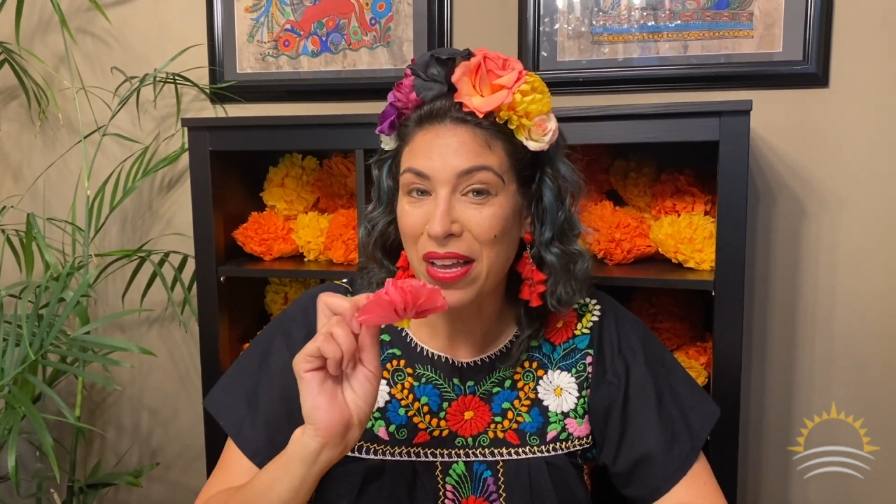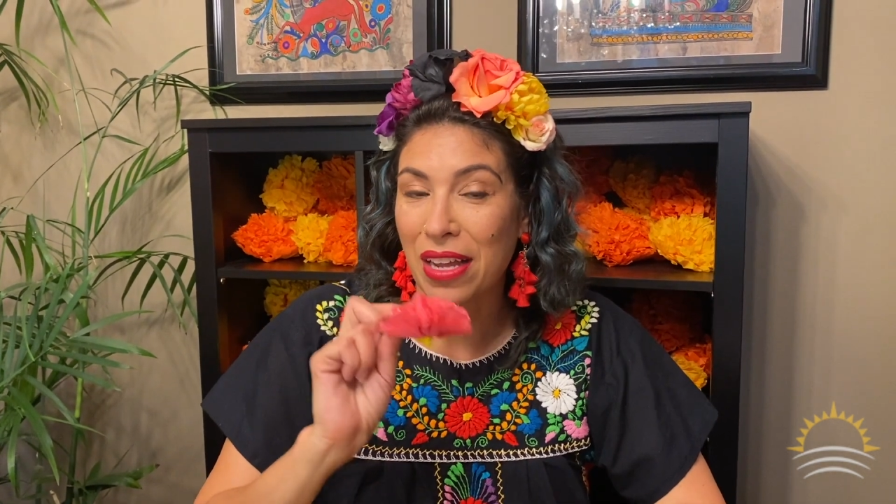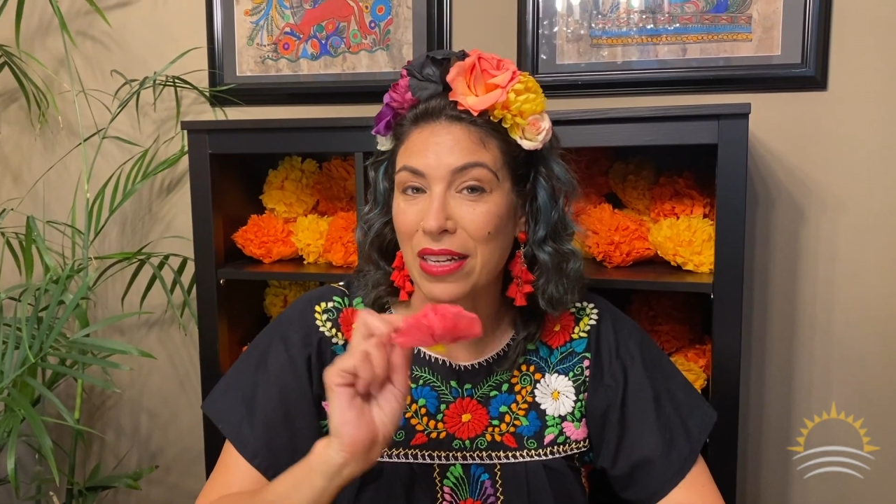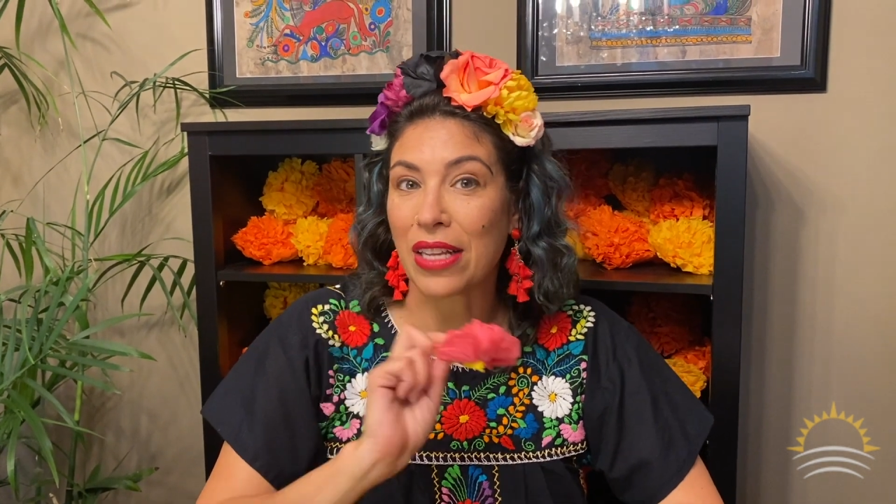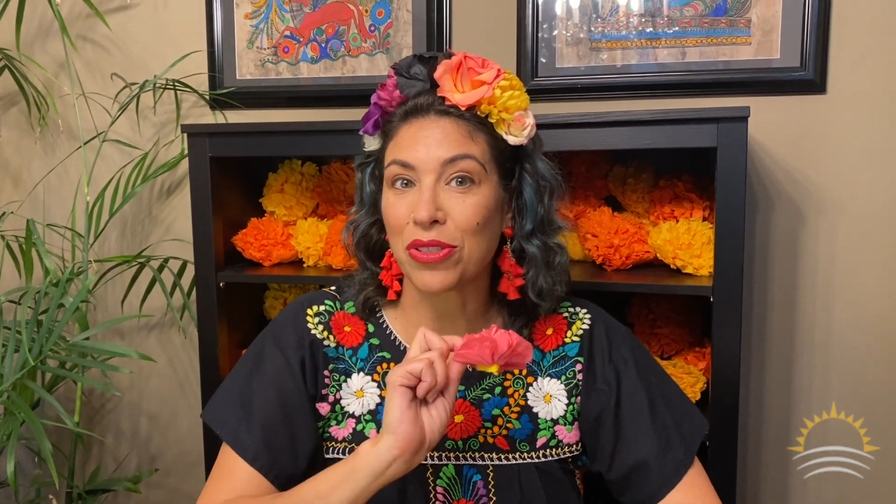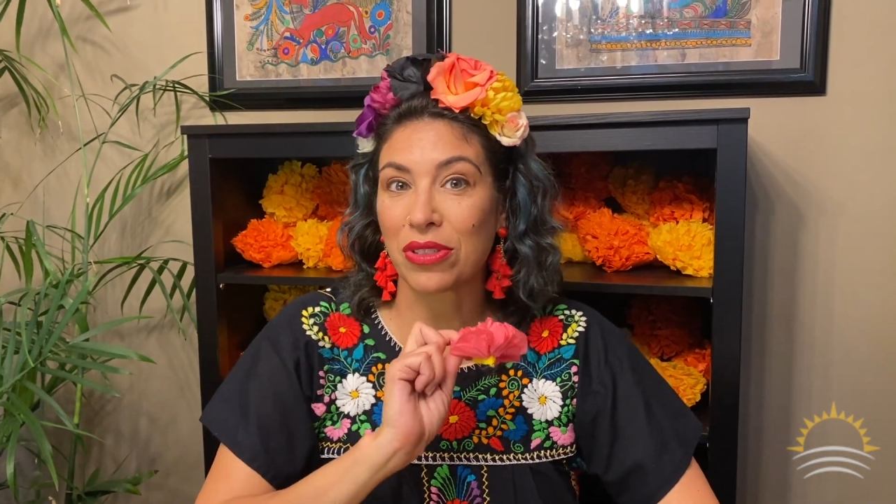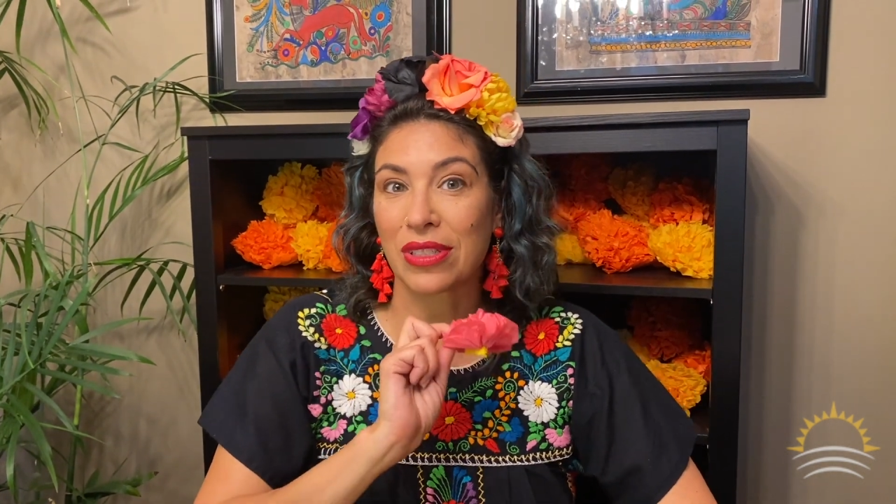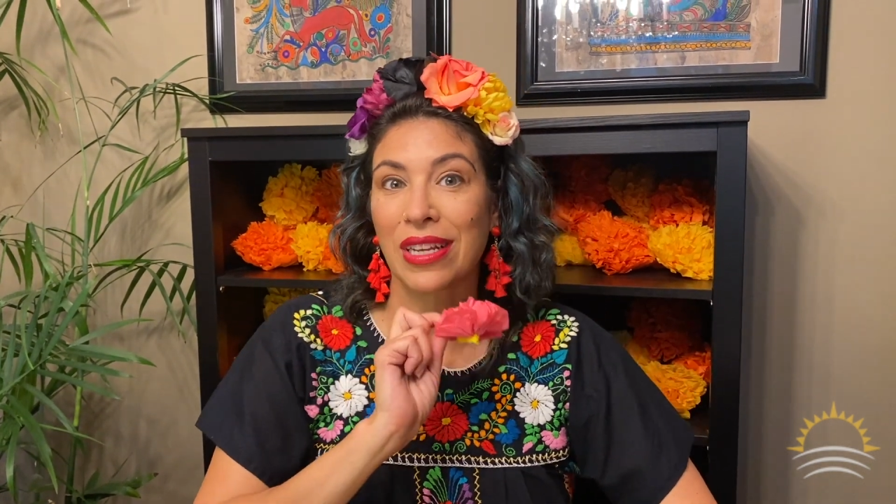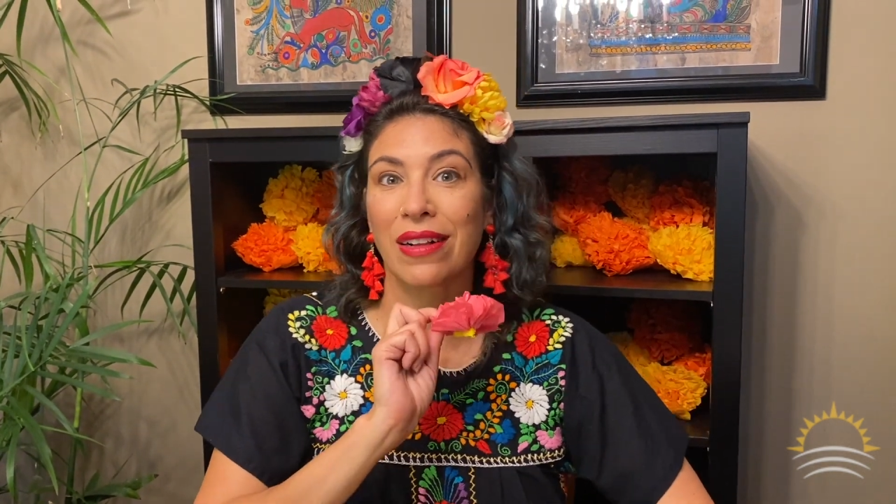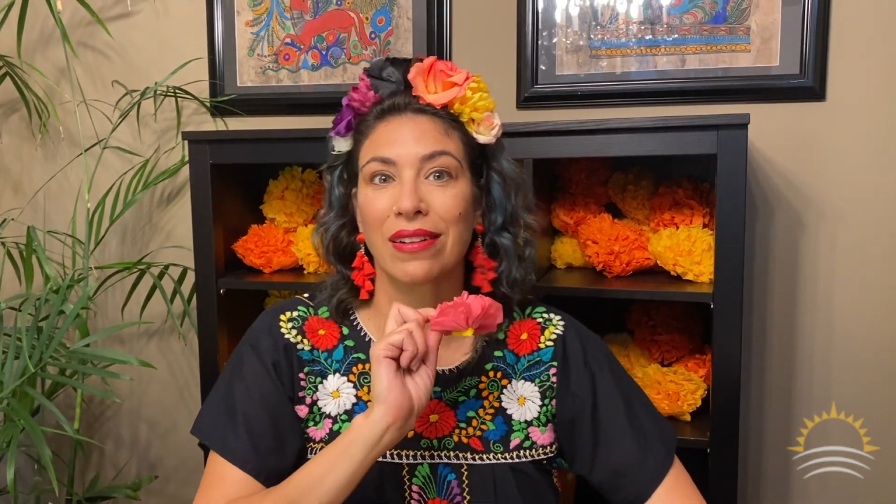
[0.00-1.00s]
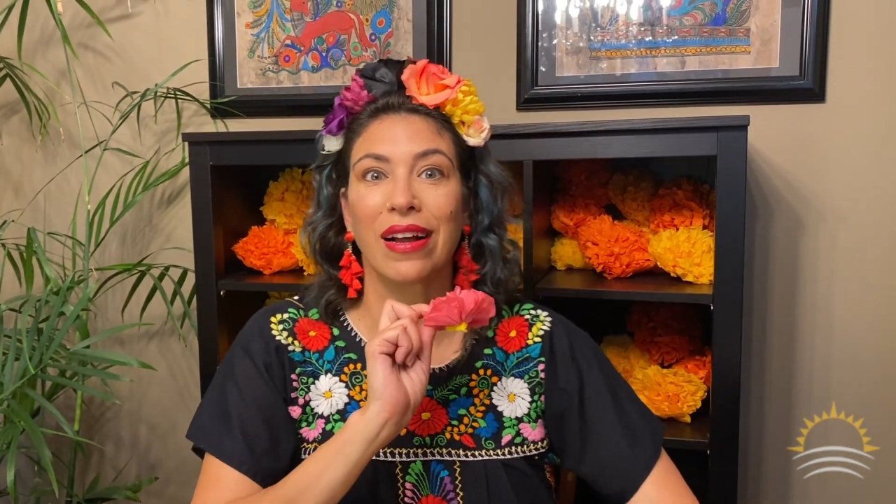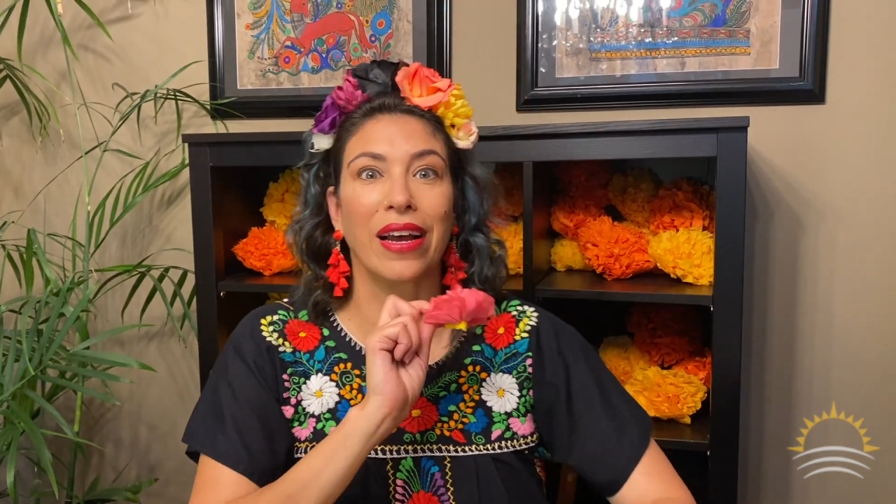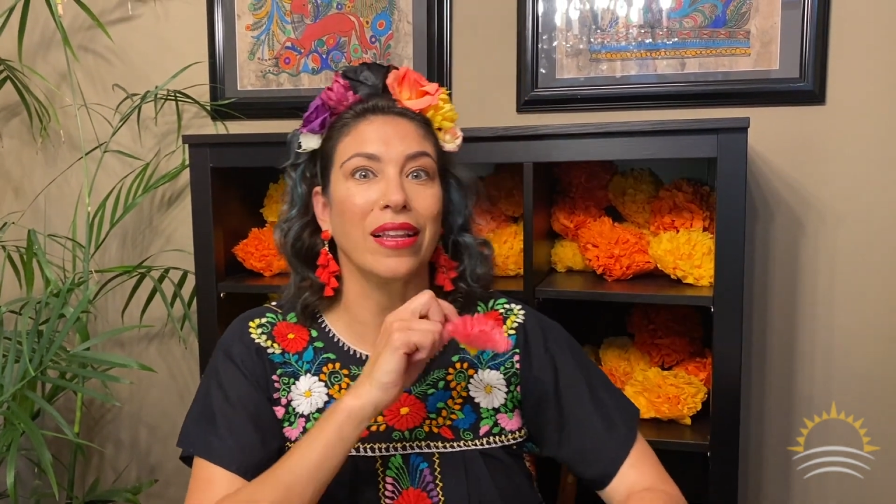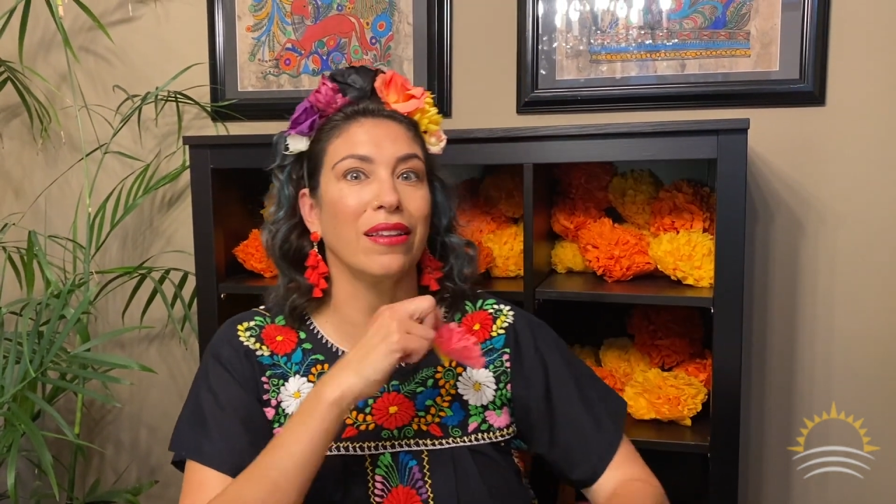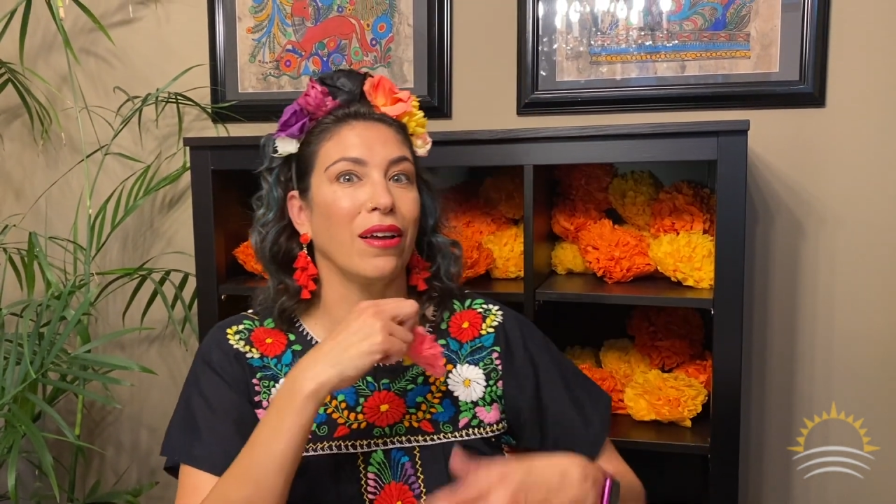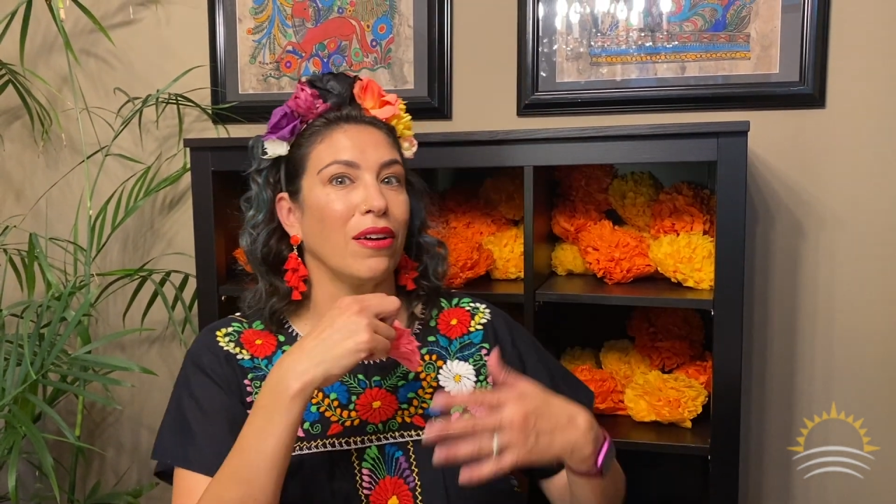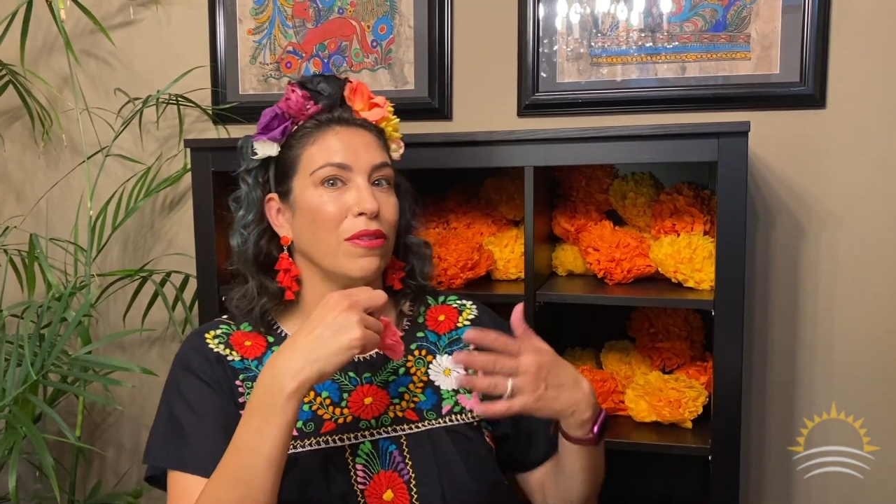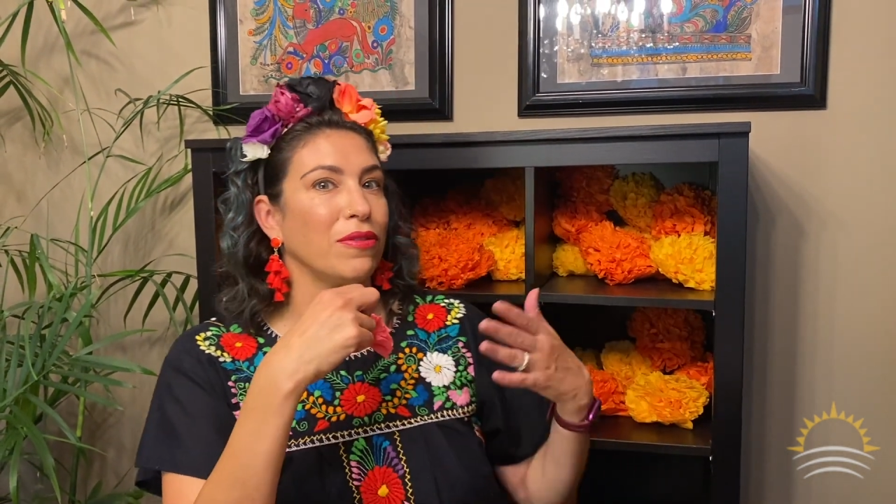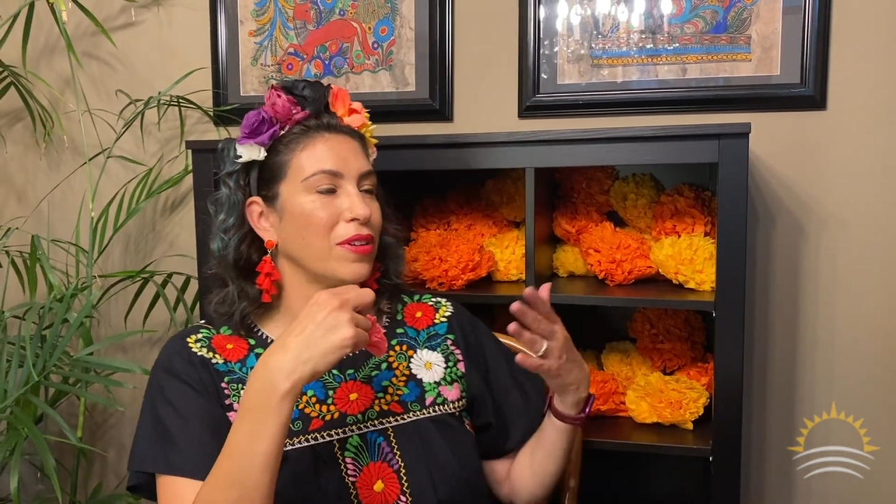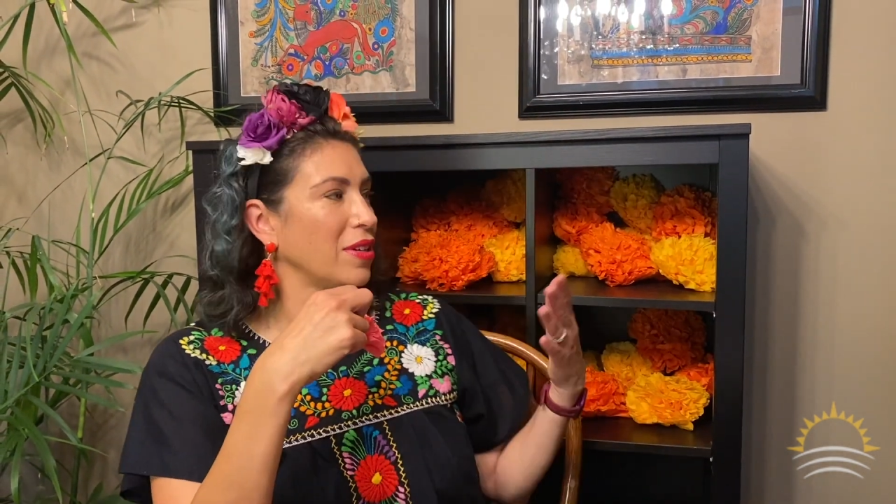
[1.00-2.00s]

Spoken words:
And as you can tell, I love